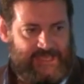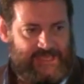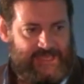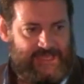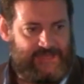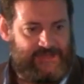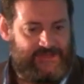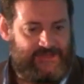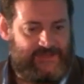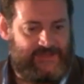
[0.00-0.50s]

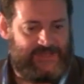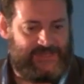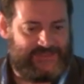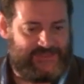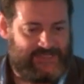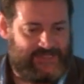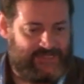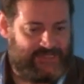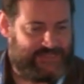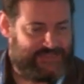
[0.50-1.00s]
Uh, and
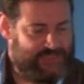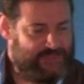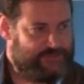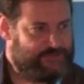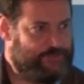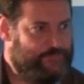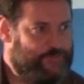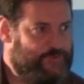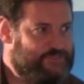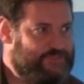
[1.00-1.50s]
the, the
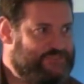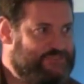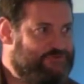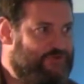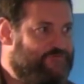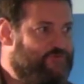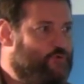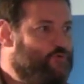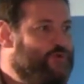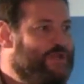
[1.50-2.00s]
other point is to
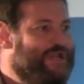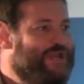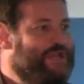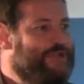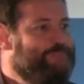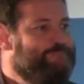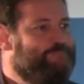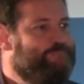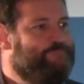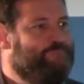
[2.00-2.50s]
have
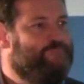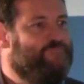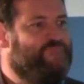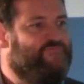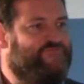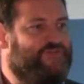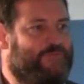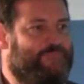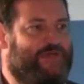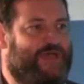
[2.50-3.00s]
real
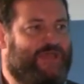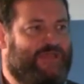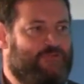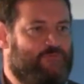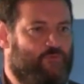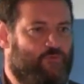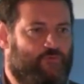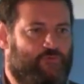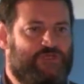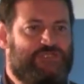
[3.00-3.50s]

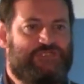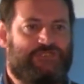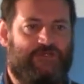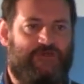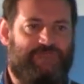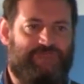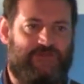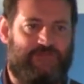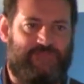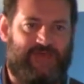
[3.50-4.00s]
feedback, richer
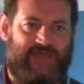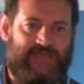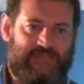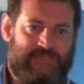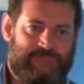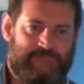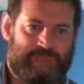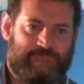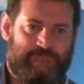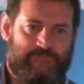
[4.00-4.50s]
feedback,